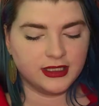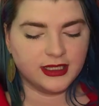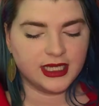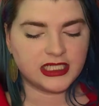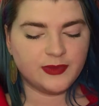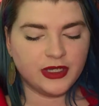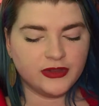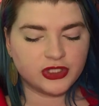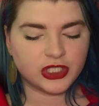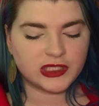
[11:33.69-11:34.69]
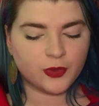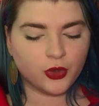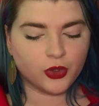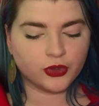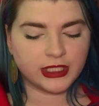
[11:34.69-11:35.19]
It appeared that she
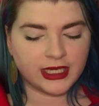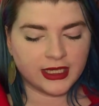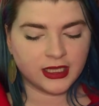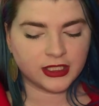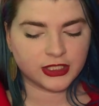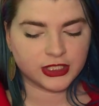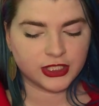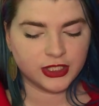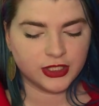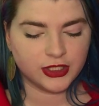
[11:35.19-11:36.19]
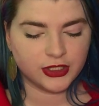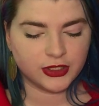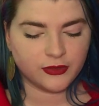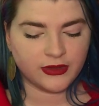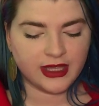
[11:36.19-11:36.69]
spoke only English.
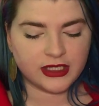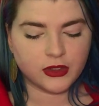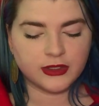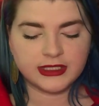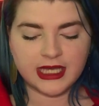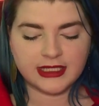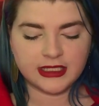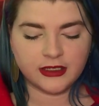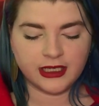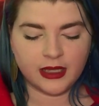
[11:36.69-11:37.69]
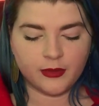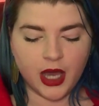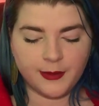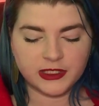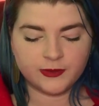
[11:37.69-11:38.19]
When they had all sat down again,
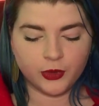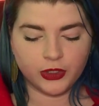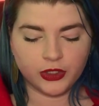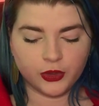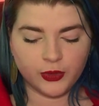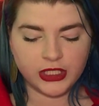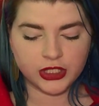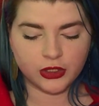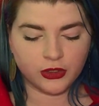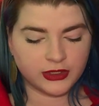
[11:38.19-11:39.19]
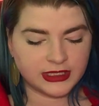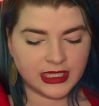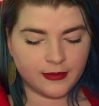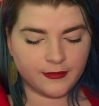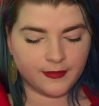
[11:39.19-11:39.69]
Papa spoke in Norwegian all the
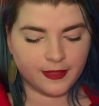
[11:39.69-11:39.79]
same.